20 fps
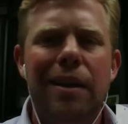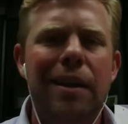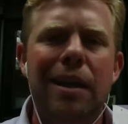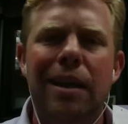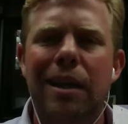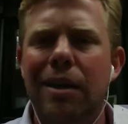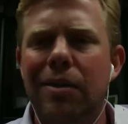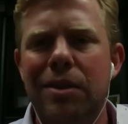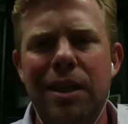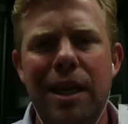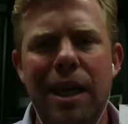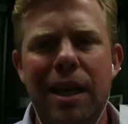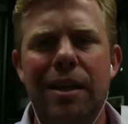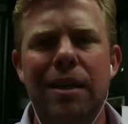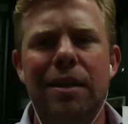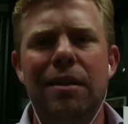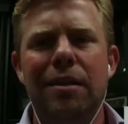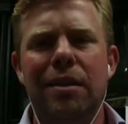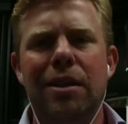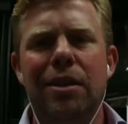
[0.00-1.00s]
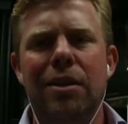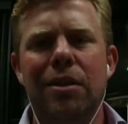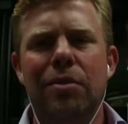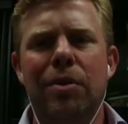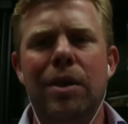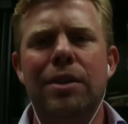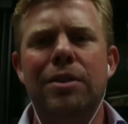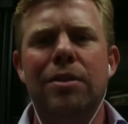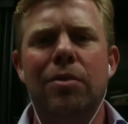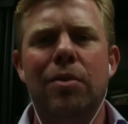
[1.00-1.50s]
And he would take it, you know, the
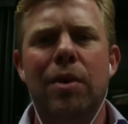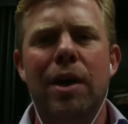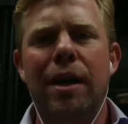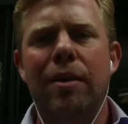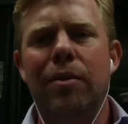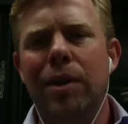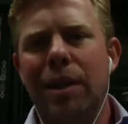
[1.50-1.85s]
rest of the way.